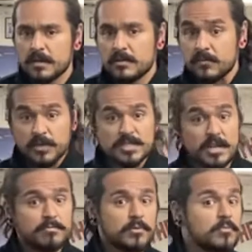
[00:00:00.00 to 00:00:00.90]
For
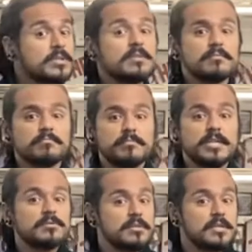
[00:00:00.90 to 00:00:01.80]
example, one of the
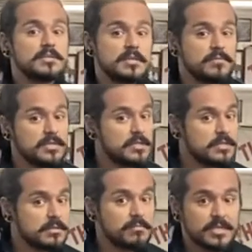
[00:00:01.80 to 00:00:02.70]
major things that we teach
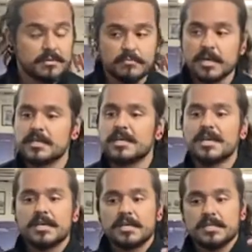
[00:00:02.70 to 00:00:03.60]
in the Bladed Mind
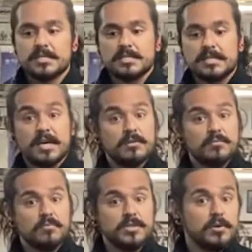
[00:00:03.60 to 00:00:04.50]
is
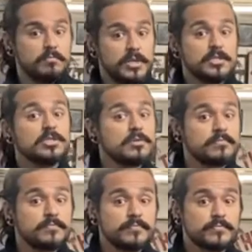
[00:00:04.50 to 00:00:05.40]
that we don't punch,
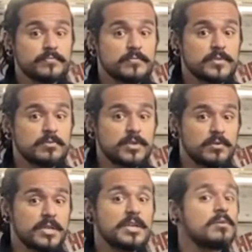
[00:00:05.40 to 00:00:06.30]
we
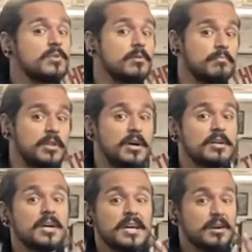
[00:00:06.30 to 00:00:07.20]
don't kick, we don't
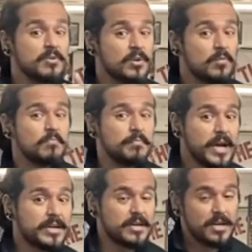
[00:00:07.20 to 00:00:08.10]
block, and we don't
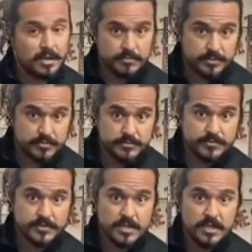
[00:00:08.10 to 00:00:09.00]
back up.
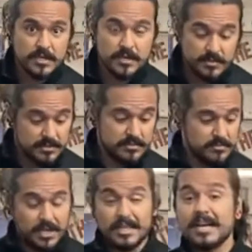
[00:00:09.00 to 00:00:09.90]
Now, there's
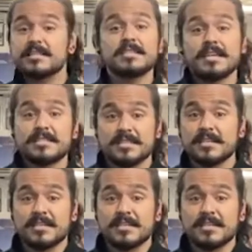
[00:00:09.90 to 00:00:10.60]
a lot to dissect